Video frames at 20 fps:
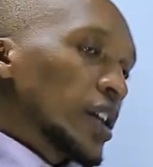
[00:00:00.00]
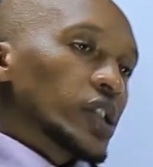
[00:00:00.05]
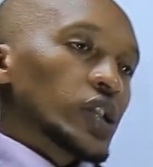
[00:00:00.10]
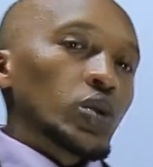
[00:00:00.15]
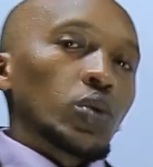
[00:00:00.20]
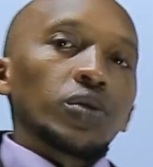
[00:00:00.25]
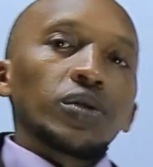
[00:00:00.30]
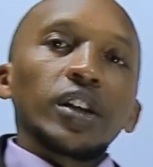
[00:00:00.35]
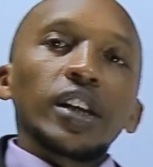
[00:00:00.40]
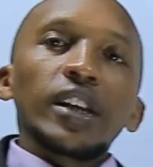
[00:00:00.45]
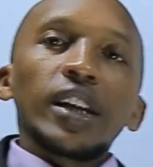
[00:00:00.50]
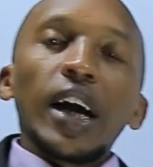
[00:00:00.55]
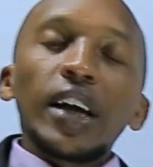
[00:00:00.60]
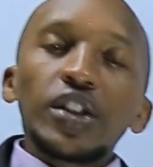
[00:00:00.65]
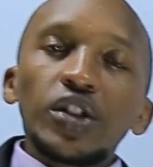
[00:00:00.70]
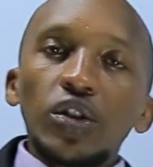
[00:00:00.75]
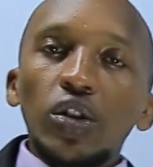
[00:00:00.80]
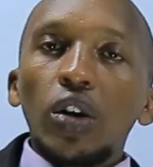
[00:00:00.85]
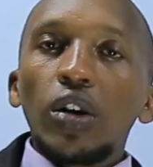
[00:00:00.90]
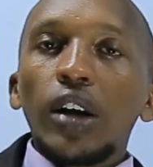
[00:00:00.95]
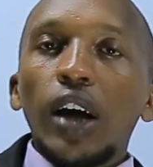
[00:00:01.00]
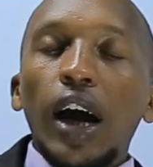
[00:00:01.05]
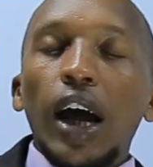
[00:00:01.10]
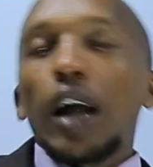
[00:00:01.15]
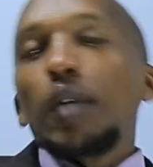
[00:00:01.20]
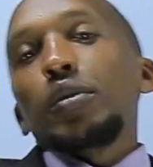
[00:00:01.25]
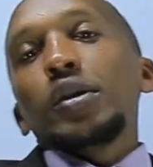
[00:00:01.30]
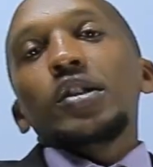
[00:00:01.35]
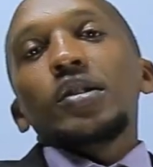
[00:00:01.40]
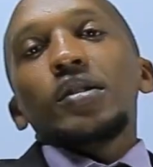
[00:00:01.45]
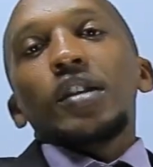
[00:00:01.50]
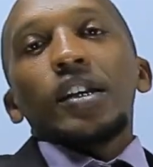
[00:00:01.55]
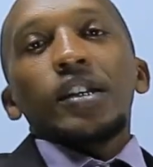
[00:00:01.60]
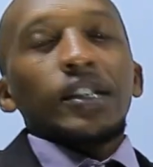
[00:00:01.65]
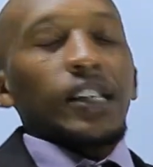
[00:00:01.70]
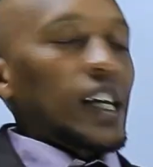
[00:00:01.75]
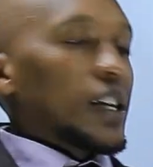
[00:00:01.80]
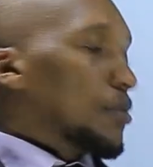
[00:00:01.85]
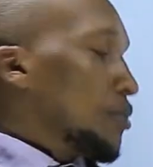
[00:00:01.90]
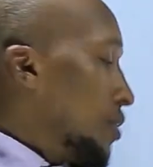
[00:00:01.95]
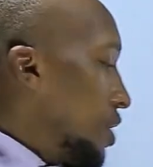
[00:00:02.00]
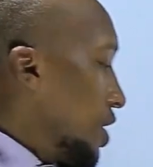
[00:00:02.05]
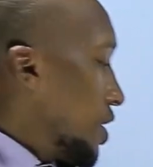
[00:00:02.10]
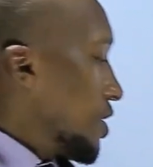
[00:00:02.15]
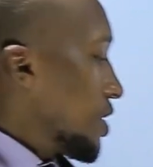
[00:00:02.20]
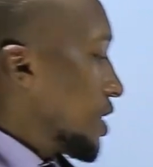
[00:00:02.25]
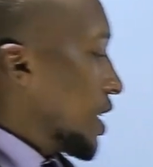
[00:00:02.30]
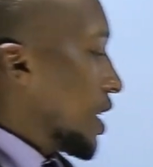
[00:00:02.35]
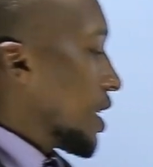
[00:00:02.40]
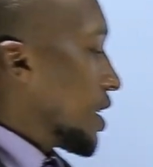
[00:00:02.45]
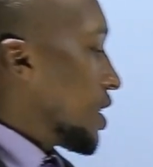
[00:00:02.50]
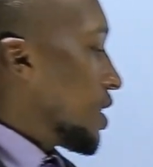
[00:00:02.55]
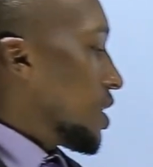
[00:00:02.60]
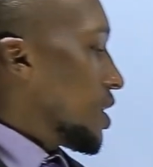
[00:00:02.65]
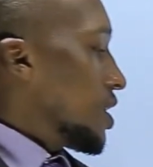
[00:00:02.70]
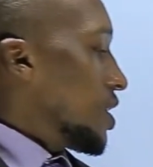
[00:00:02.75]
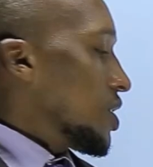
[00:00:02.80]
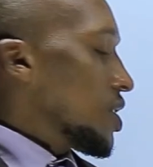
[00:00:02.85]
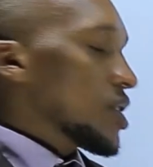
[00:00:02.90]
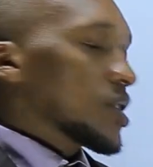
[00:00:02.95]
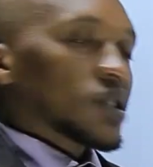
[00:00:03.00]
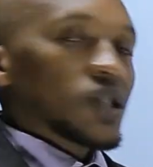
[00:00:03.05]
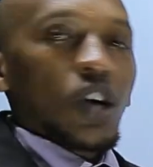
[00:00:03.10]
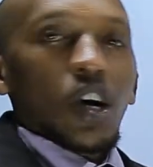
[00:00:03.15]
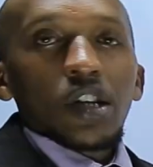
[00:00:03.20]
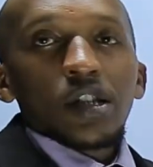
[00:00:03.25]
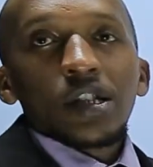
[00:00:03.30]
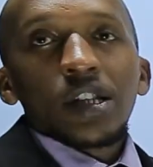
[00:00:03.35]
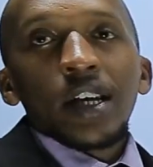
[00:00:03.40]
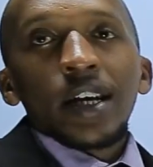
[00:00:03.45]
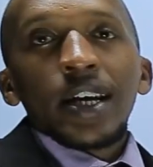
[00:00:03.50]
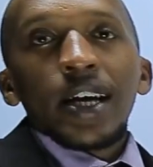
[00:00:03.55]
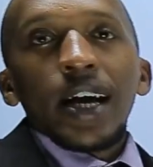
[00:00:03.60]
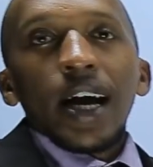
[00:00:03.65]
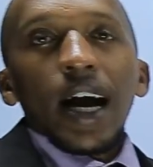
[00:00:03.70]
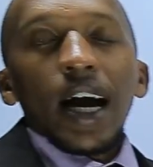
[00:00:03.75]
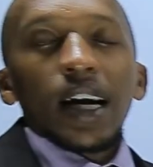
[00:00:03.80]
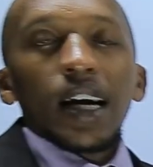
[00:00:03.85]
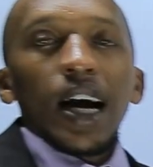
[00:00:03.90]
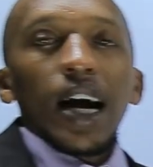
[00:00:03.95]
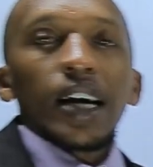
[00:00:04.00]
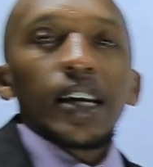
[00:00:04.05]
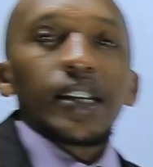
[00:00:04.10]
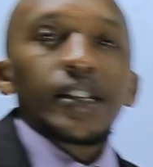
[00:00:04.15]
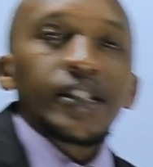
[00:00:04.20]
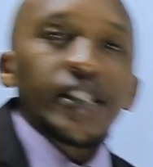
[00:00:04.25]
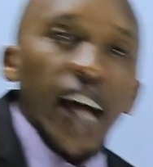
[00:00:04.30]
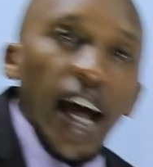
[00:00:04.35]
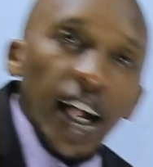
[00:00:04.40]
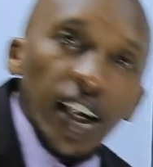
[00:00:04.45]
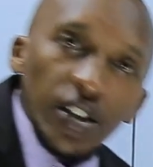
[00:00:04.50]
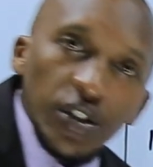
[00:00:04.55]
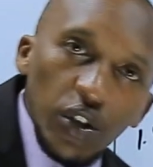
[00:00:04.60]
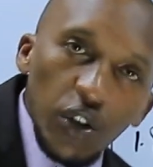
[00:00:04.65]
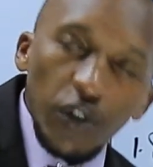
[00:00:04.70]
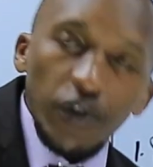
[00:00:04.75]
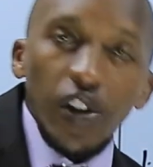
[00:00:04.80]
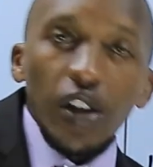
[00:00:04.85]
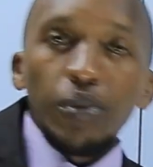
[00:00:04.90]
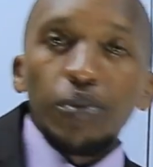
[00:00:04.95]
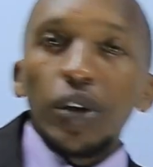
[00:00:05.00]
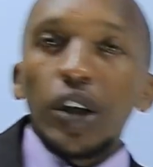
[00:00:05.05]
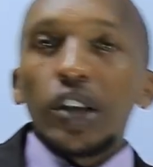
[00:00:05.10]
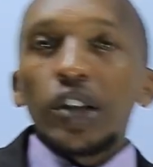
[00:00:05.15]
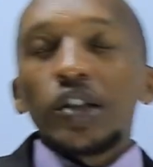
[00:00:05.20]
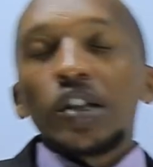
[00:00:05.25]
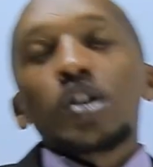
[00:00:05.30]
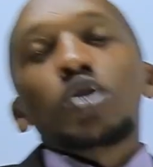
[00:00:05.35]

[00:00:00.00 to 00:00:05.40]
So the natural calamities that came, this, this is not a, a result of the British.